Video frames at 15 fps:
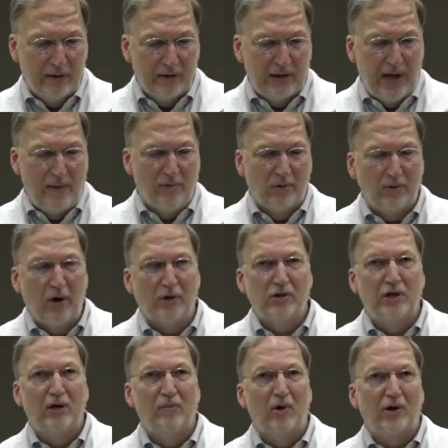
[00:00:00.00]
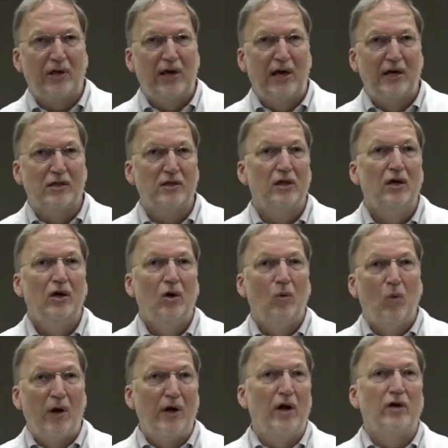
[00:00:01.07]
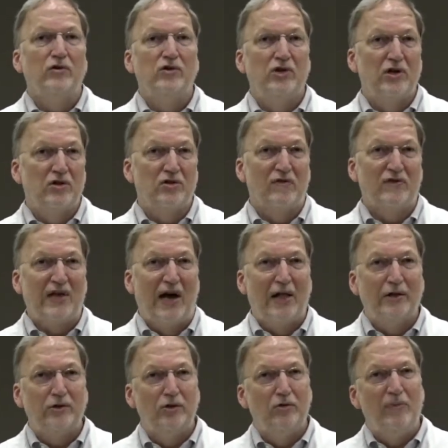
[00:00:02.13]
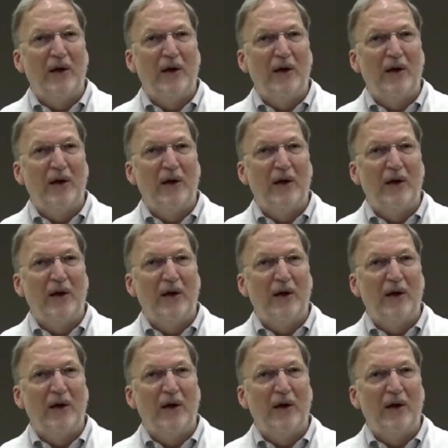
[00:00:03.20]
Gabriel Garcia Marquez, 100 Years of Solitude.